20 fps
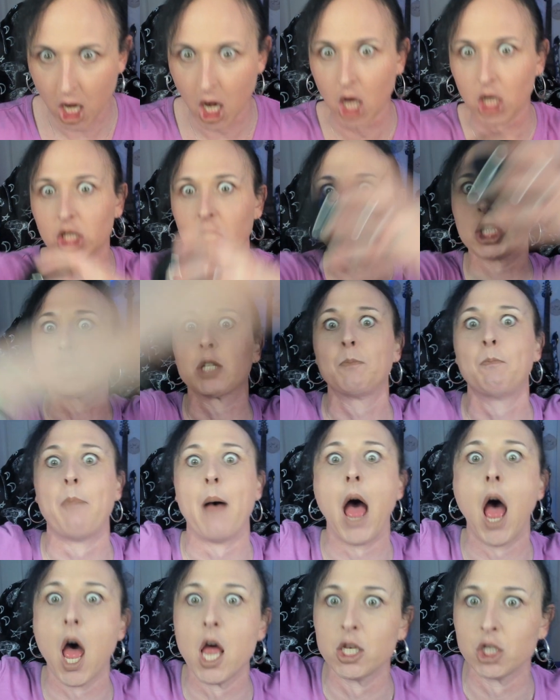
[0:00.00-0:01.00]

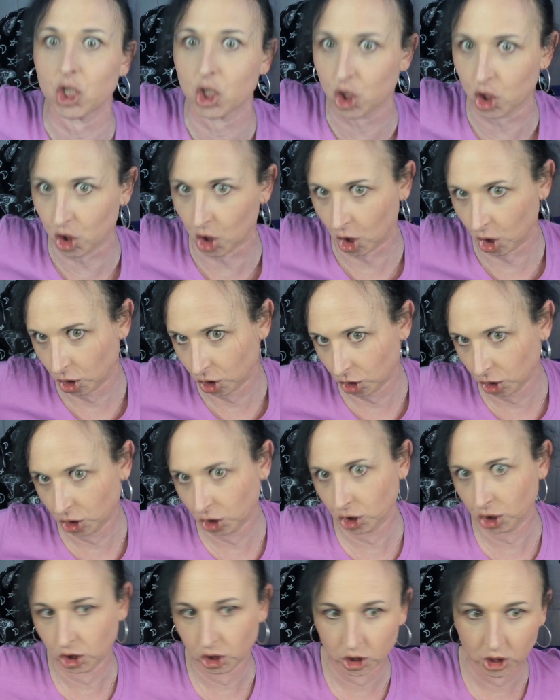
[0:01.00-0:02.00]
Expansion.
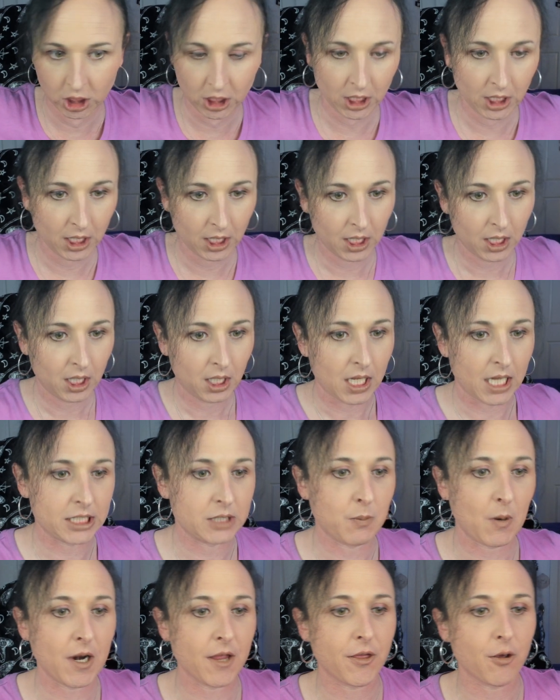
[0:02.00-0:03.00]
That's
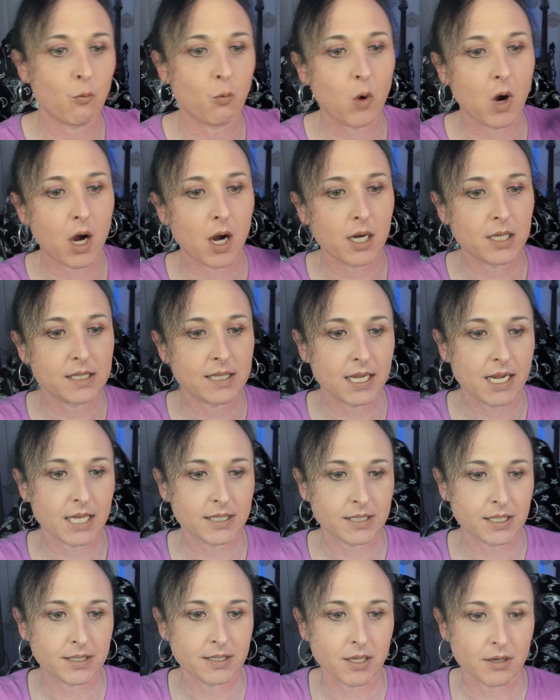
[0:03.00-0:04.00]
one of the words that gets
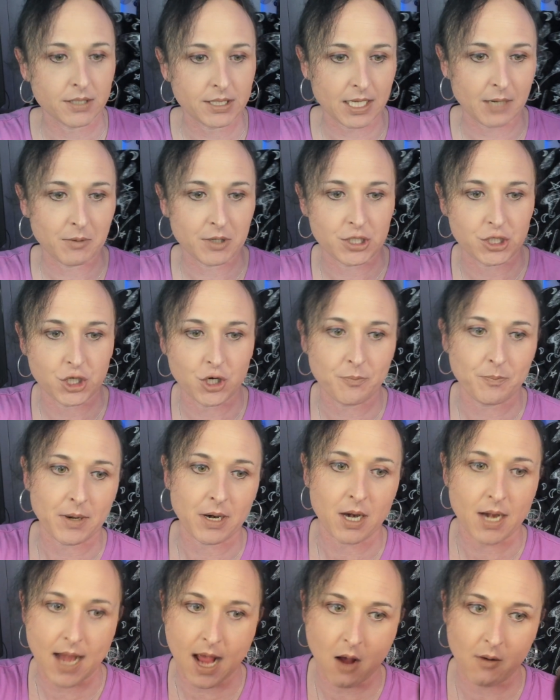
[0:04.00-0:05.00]
associated with Jupiter
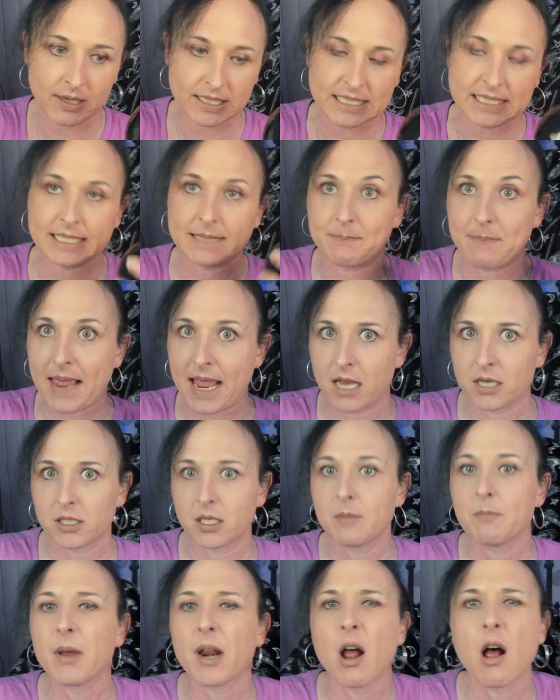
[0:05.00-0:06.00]
now,
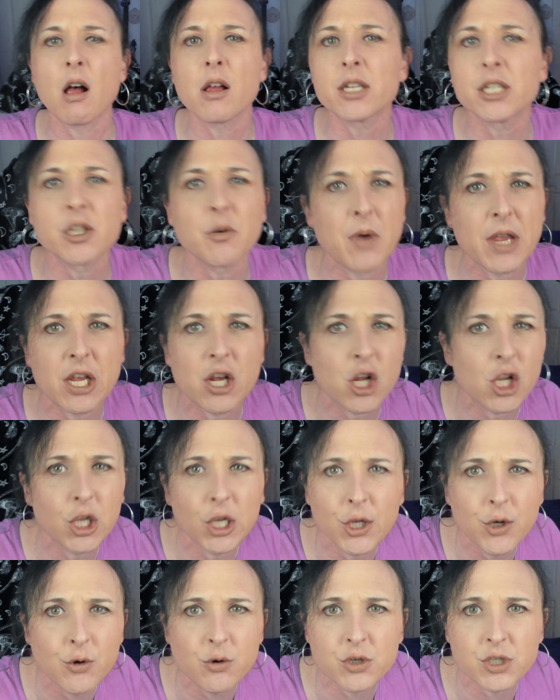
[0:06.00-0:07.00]
expansion, but also
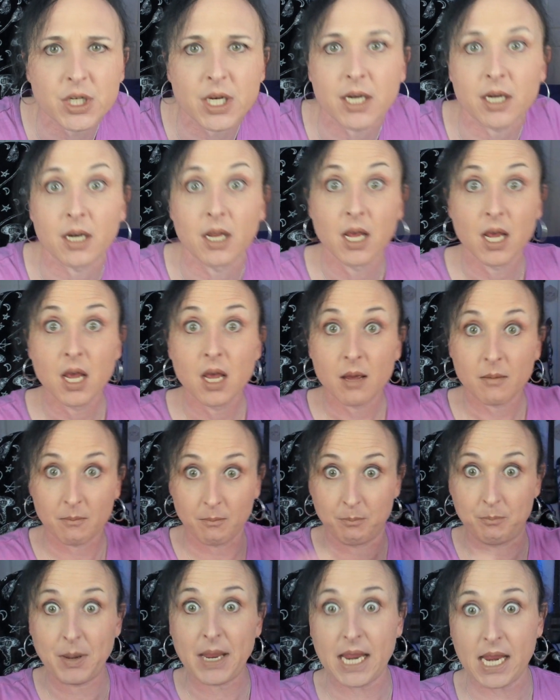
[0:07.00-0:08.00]
inclusion,
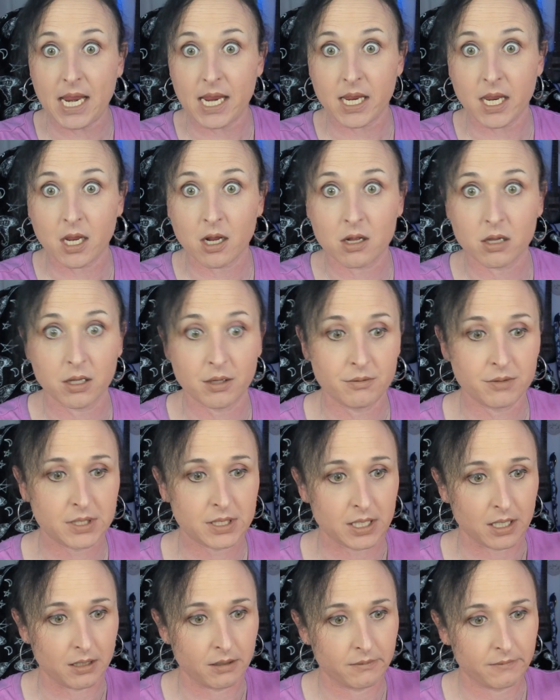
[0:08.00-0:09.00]
being
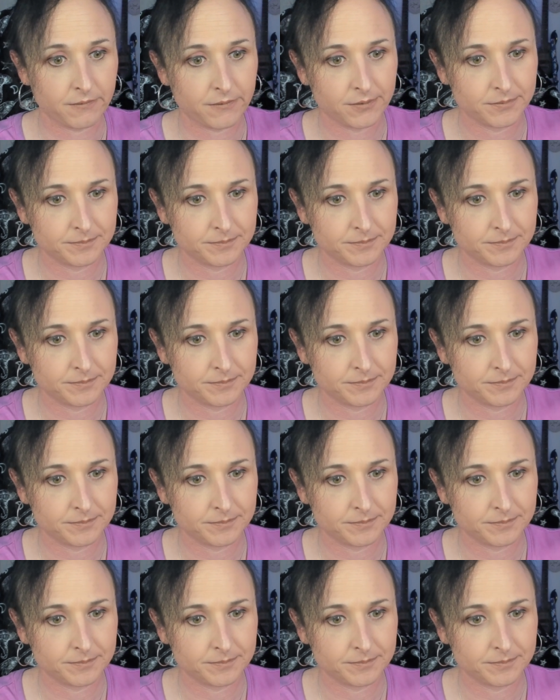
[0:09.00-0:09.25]
inclusive.